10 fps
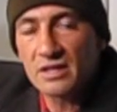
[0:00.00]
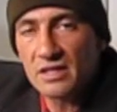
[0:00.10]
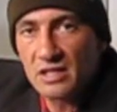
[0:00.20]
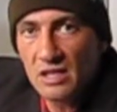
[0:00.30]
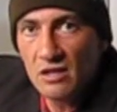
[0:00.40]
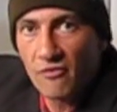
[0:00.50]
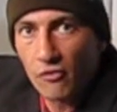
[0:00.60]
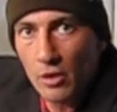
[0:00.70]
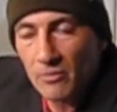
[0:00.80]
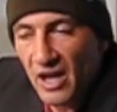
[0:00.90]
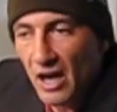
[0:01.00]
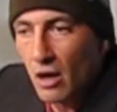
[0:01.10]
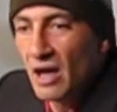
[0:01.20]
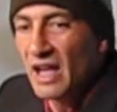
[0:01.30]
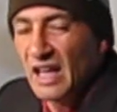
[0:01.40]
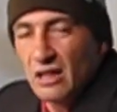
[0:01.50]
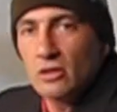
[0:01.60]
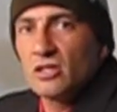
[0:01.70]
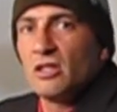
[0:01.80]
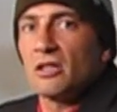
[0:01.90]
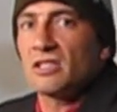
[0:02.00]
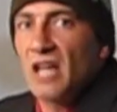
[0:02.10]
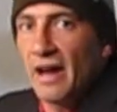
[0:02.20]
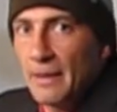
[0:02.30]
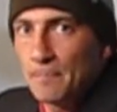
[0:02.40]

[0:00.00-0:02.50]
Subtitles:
the ski from there. He looked a little tight.